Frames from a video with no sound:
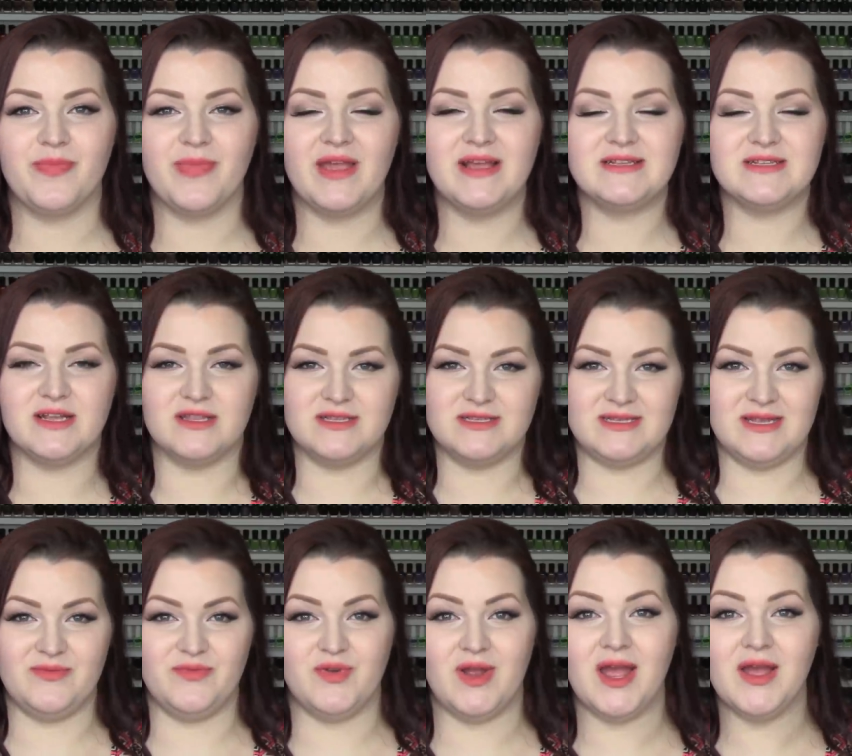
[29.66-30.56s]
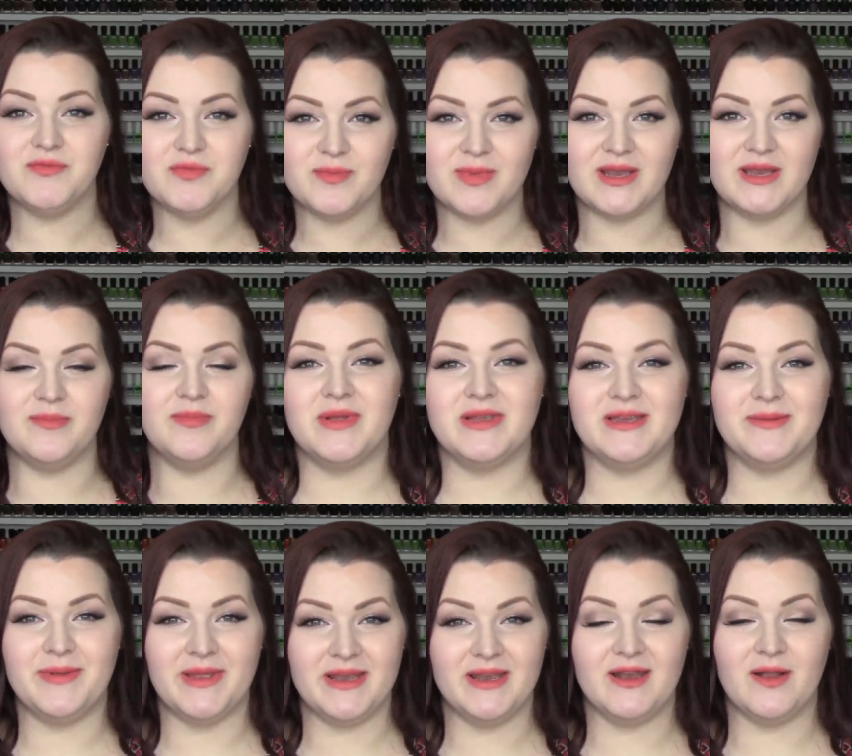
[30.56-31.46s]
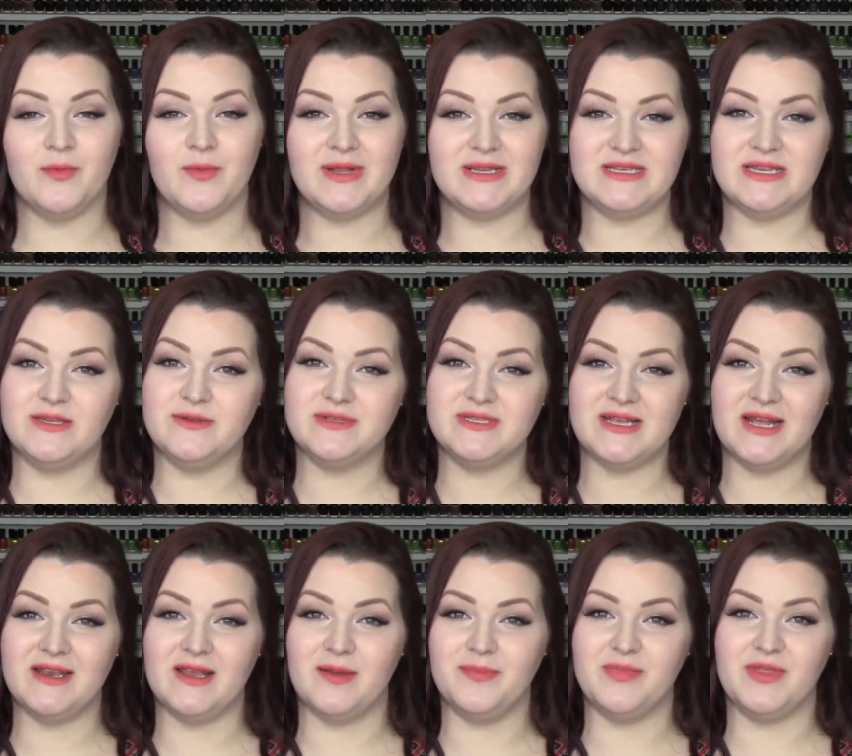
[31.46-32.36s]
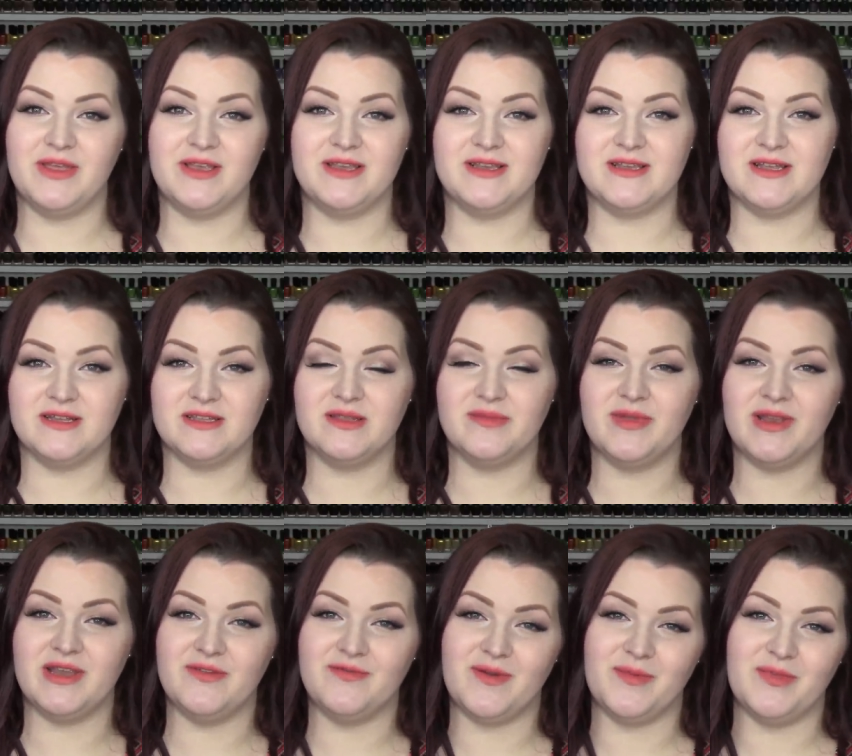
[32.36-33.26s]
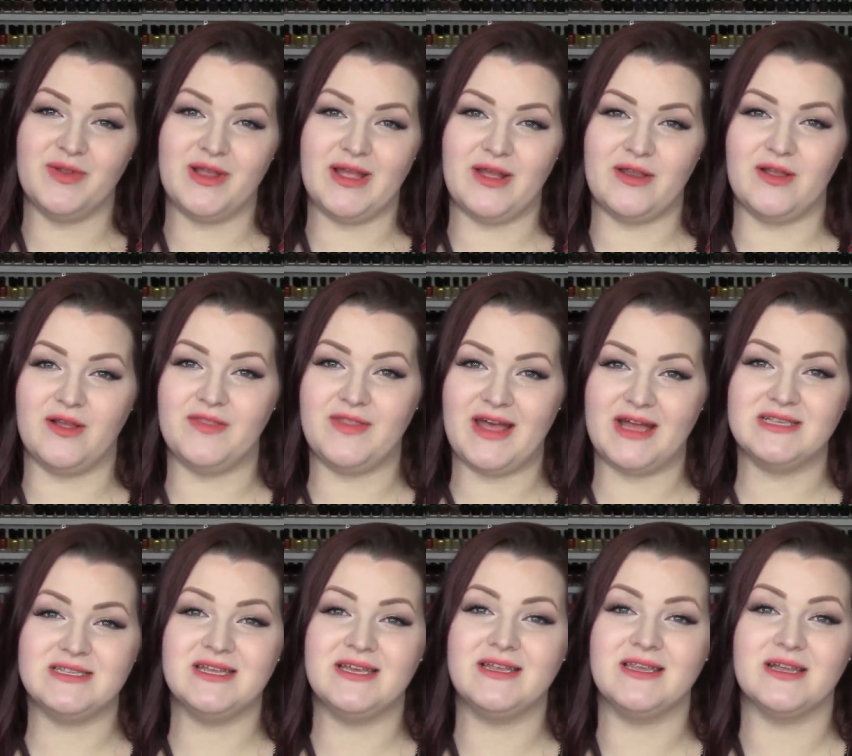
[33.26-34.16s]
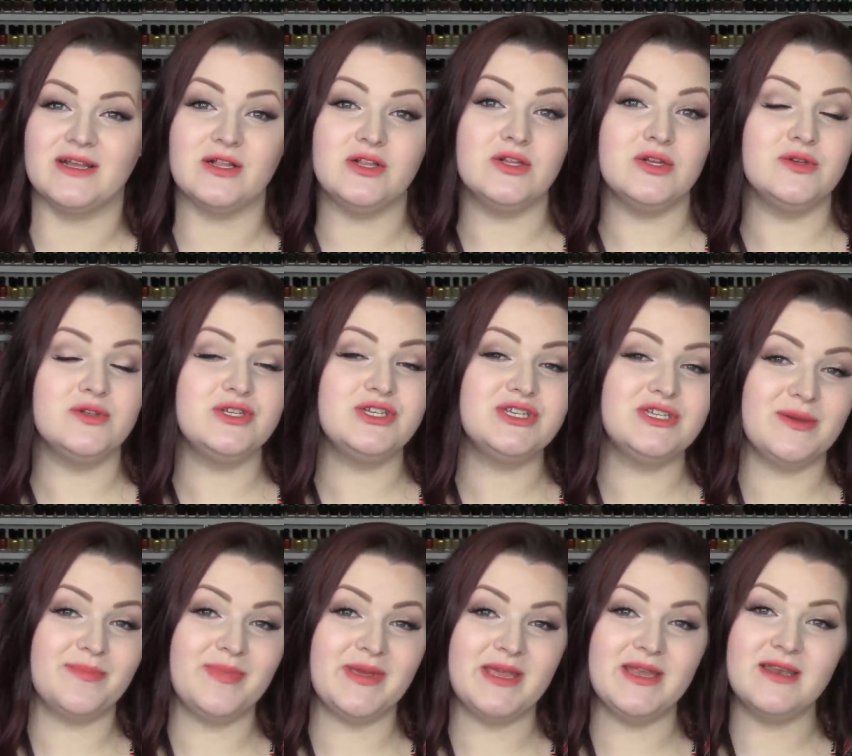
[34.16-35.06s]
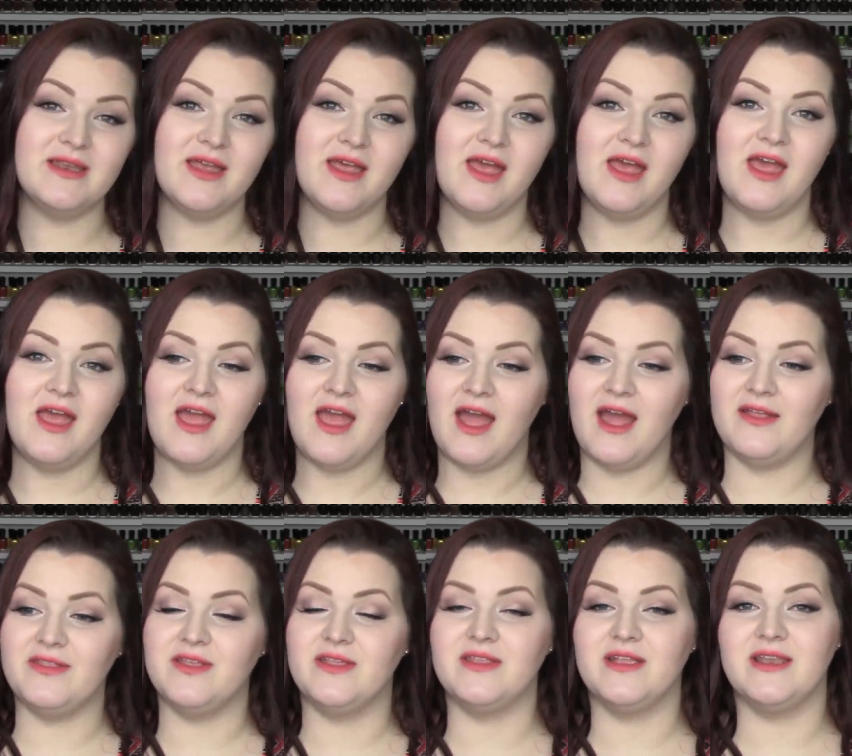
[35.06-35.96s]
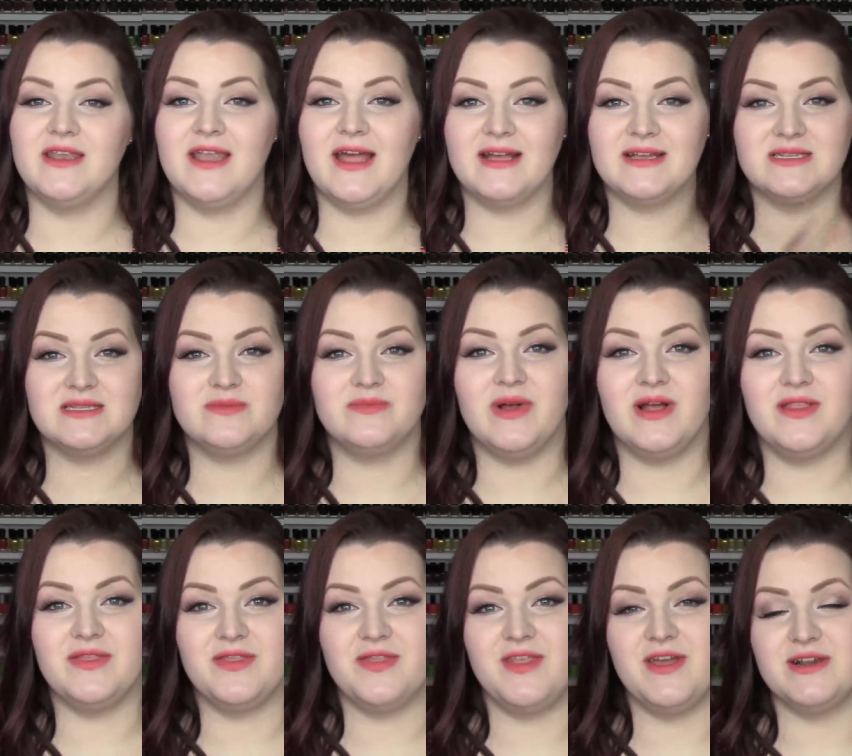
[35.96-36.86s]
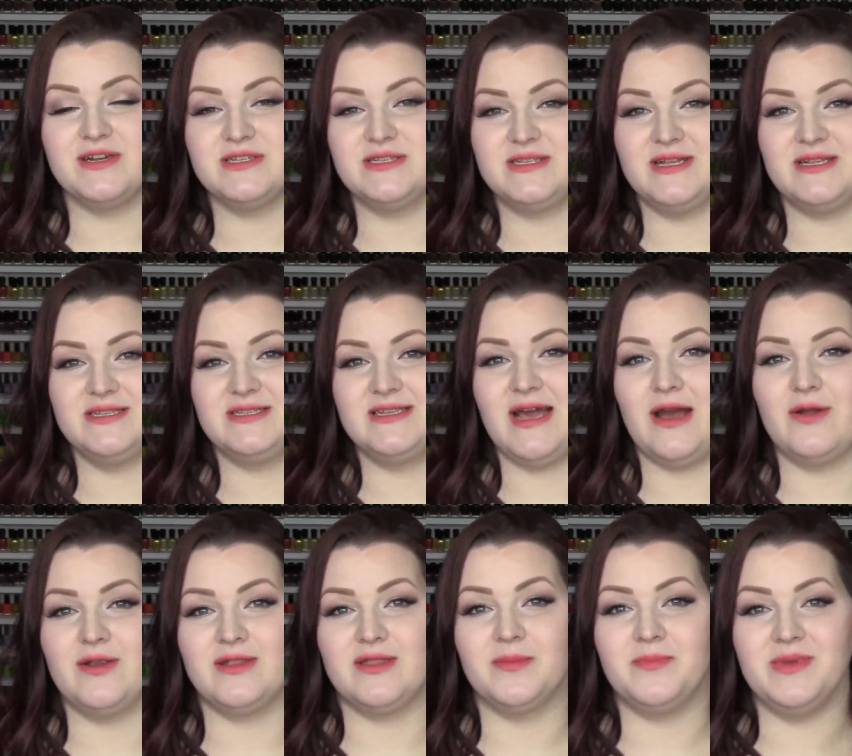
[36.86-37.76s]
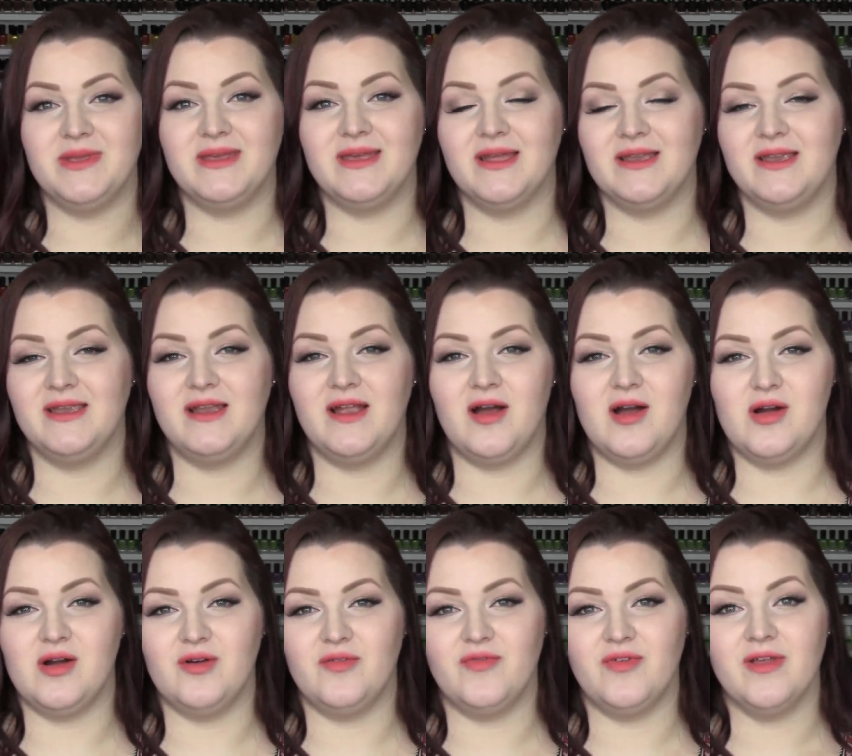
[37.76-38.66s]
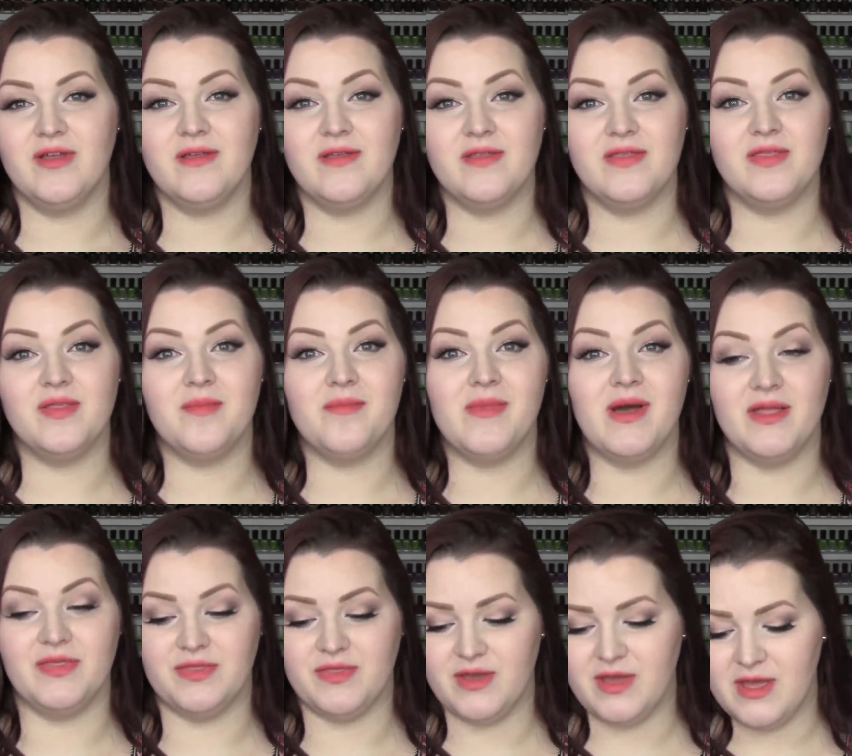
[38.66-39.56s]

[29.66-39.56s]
it's not the same for everybody, but depending on what day you sign up, they deduct the money from your account on that day. It includes shipping. And then the next month, they're sent out at the beginning of the month.